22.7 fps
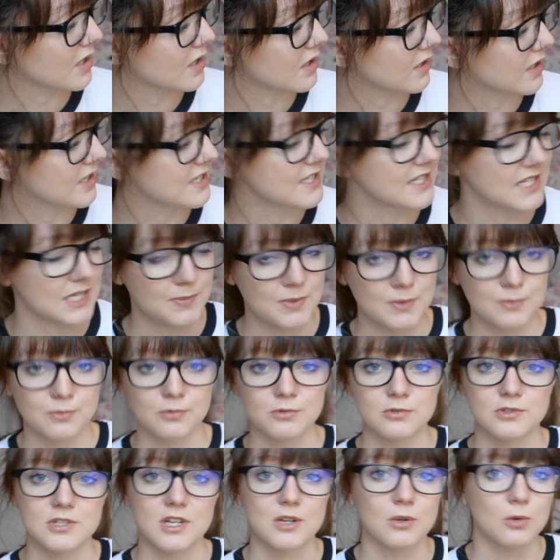can see
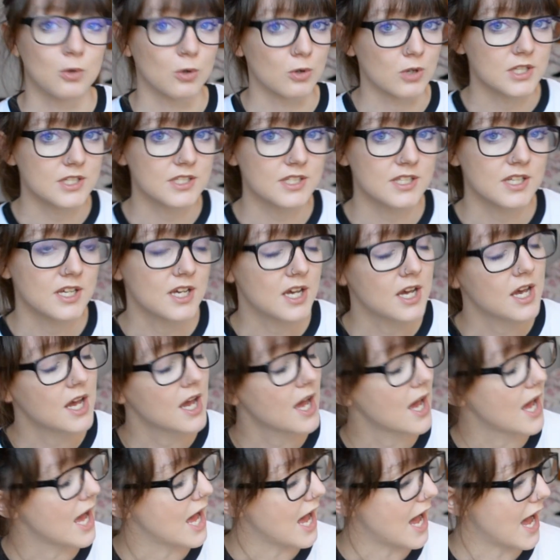people's auras,
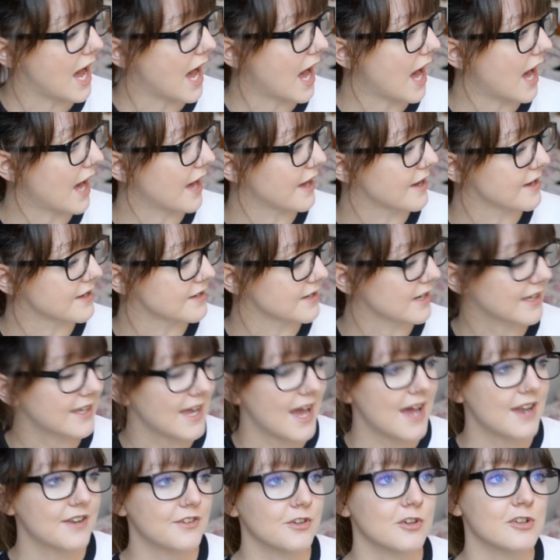and
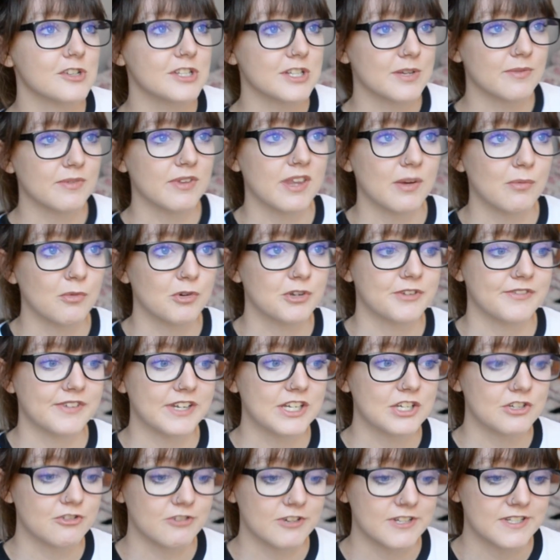again, not something that would have
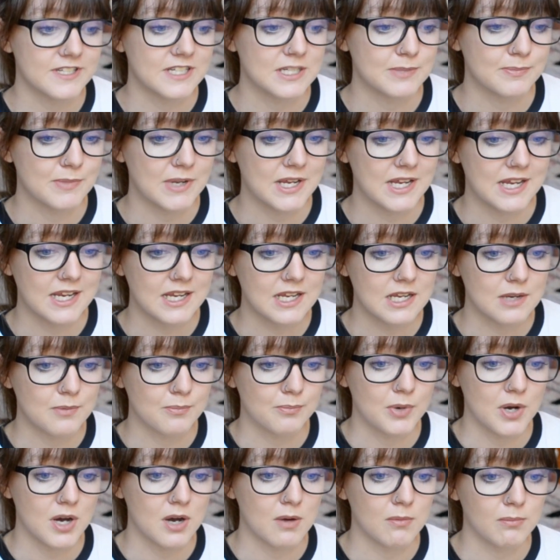interested me,
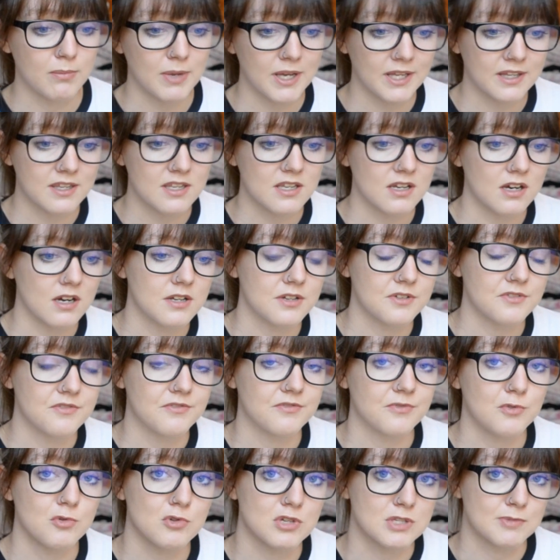but Becky kind of
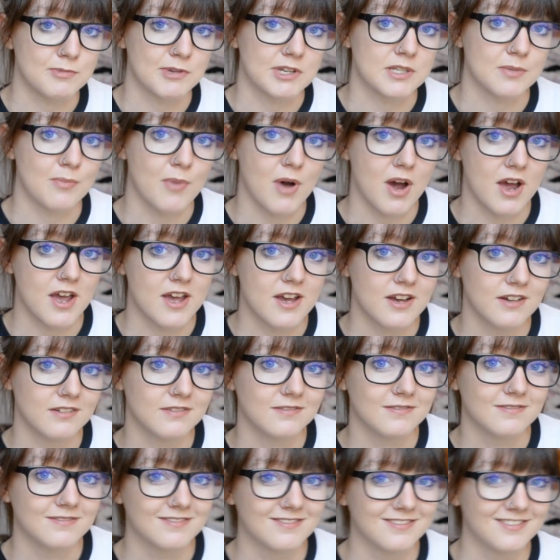forced me to buy it,
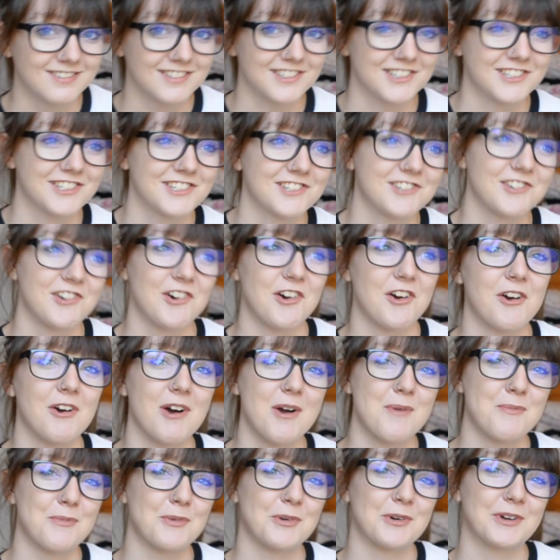so
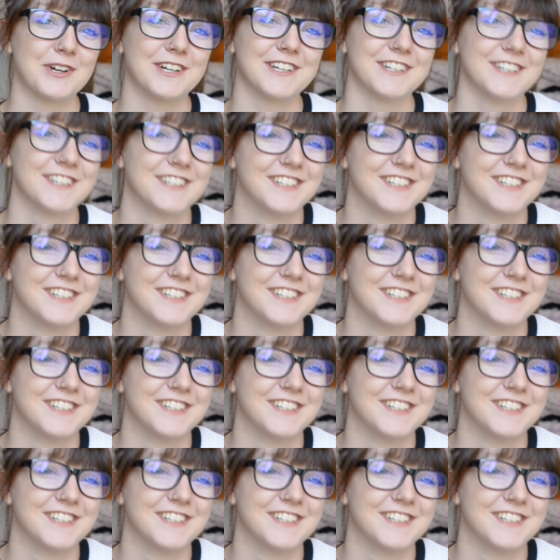I brought it.